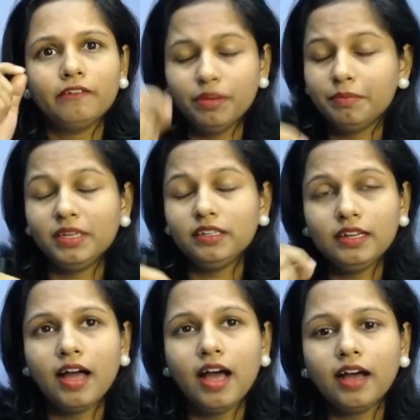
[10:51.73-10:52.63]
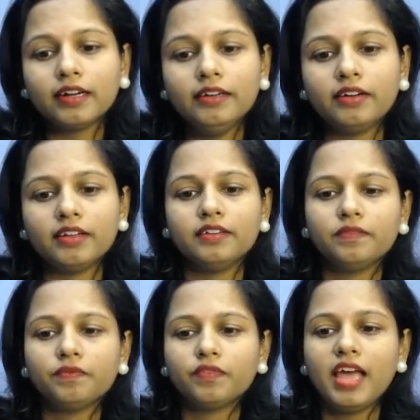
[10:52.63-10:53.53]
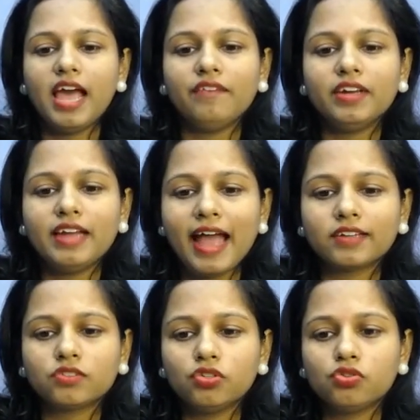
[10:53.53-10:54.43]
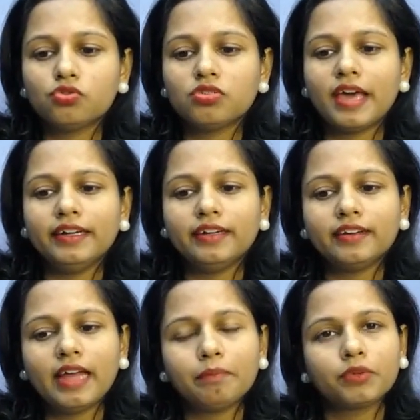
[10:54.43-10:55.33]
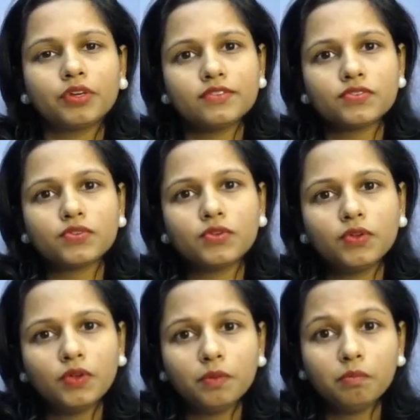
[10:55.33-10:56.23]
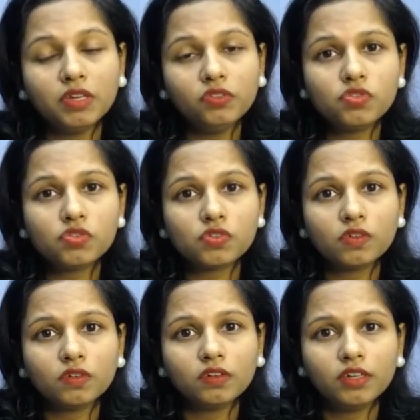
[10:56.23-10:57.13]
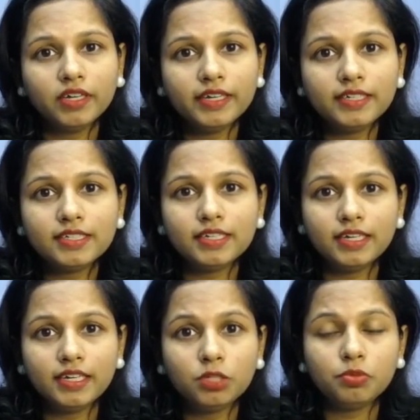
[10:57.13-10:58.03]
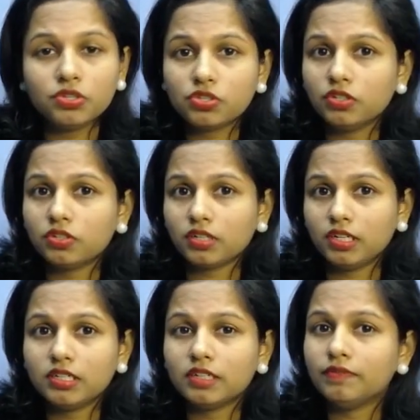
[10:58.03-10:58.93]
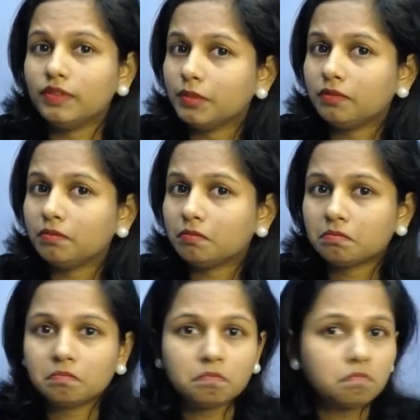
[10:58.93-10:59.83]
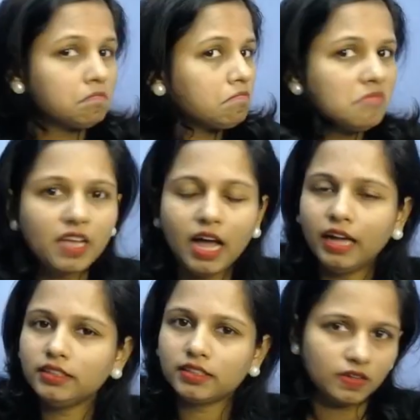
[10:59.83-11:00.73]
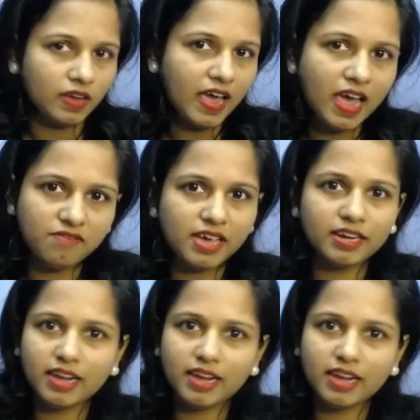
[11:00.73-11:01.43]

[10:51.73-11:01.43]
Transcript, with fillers: women in our country have an access to sanitary napkins. Means eighty-eight percent Indian women can't have an